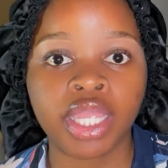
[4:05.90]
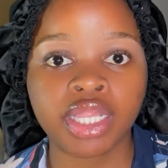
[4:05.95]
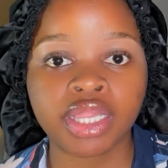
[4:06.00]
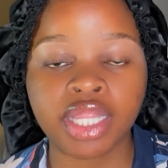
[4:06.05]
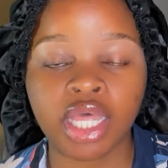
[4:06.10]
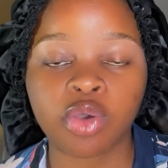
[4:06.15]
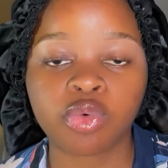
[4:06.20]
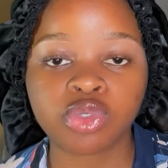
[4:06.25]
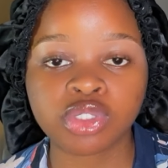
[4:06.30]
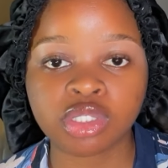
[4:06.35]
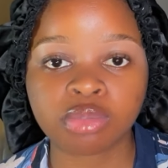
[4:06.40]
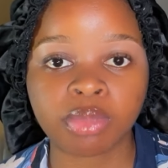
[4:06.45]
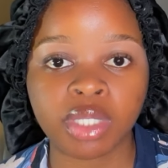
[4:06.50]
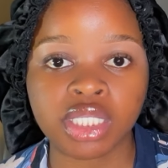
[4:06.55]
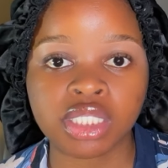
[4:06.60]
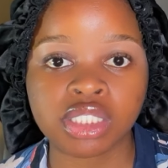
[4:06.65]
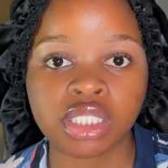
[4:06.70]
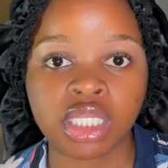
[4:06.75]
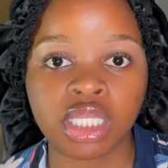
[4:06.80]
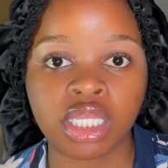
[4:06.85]
that was
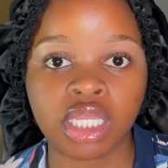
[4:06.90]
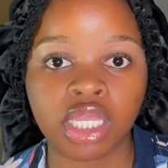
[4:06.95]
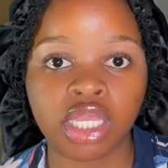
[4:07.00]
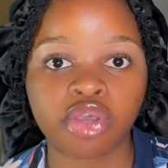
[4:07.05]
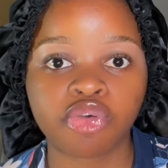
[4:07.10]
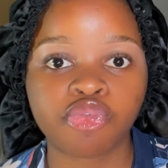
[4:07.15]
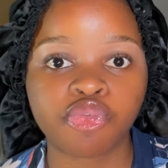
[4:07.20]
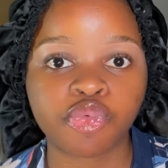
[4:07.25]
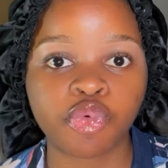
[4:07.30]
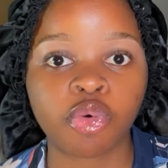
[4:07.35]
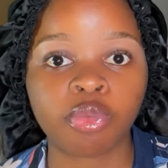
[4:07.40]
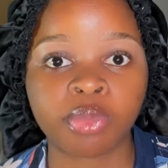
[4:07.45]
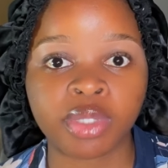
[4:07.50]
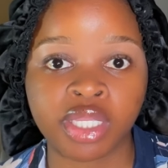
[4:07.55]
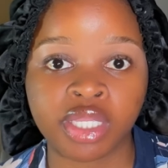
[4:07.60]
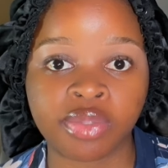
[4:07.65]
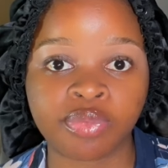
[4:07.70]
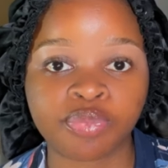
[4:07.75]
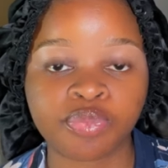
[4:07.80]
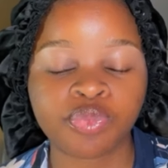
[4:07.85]
amazing for me.